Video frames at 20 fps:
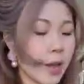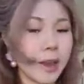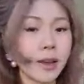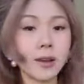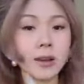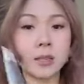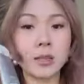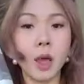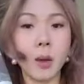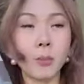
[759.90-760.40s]

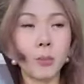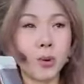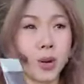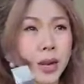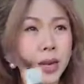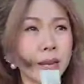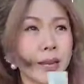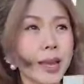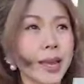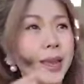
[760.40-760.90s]
hair is
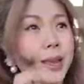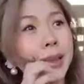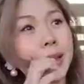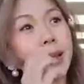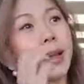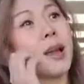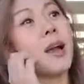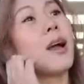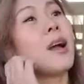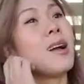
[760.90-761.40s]

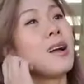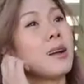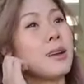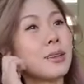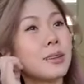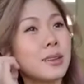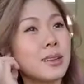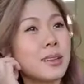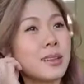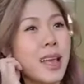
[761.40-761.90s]
breaking,
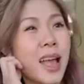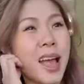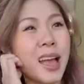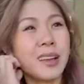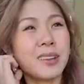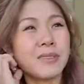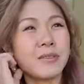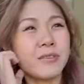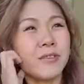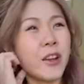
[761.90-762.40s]

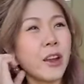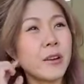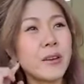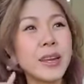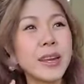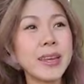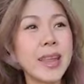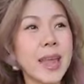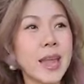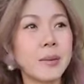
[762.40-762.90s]

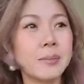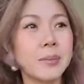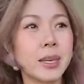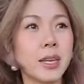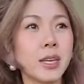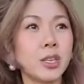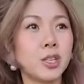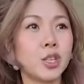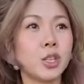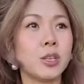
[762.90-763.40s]
very
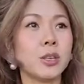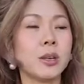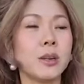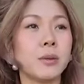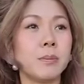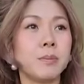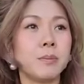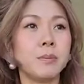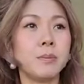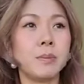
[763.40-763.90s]
damaged,
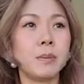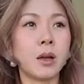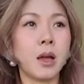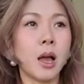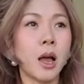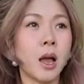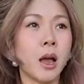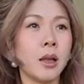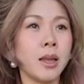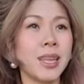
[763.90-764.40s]

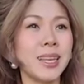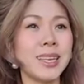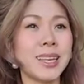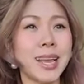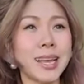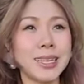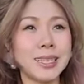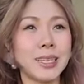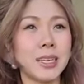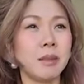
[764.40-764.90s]
uh,
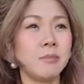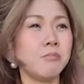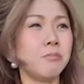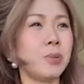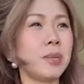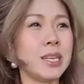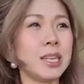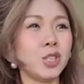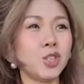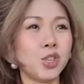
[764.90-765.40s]
enlightened,
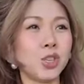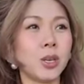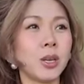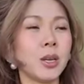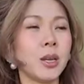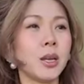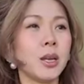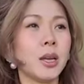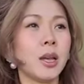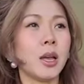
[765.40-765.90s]
bleach,
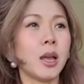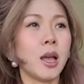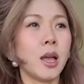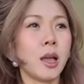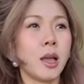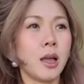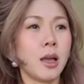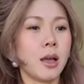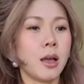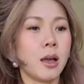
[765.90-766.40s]

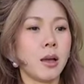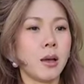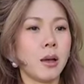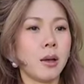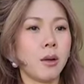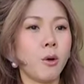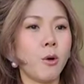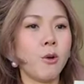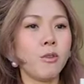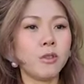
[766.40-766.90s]

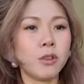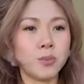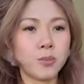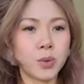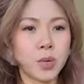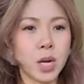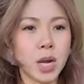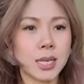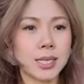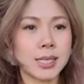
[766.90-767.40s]
uh, over
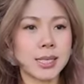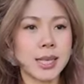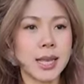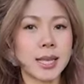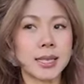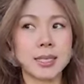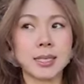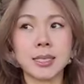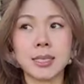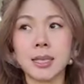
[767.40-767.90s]

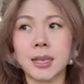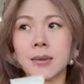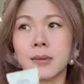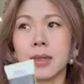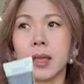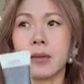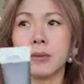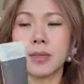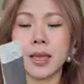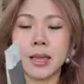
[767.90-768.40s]
processed,
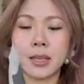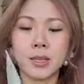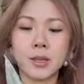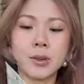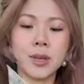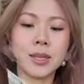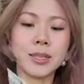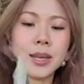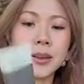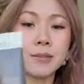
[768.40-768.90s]
then you
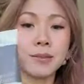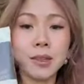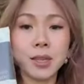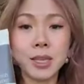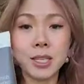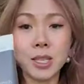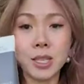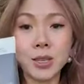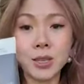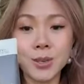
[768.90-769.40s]
can
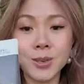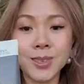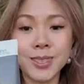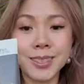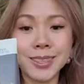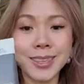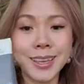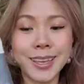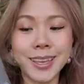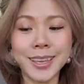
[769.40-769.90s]
definitely use
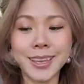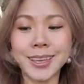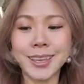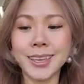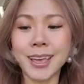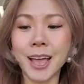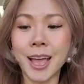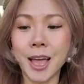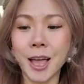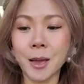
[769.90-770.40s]

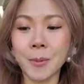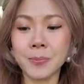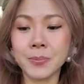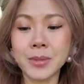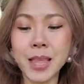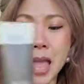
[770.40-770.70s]
the um,